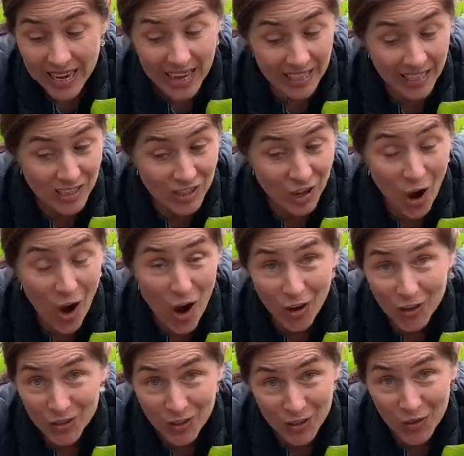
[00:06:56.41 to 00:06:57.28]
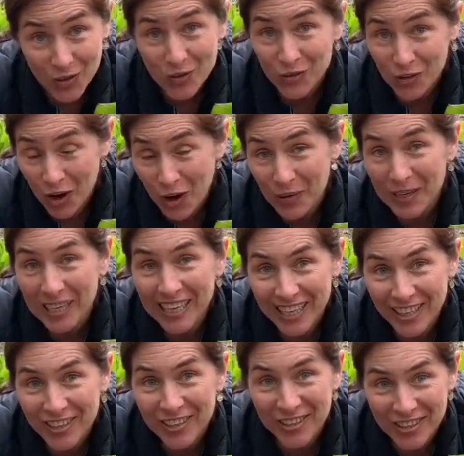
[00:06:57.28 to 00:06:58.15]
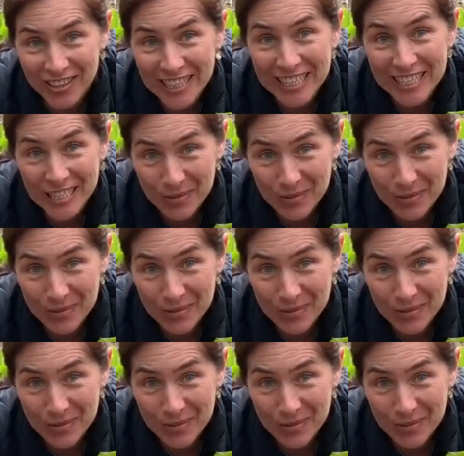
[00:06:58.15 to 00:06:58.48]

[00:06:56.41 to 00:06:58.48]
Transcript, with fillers: and it's also growing in early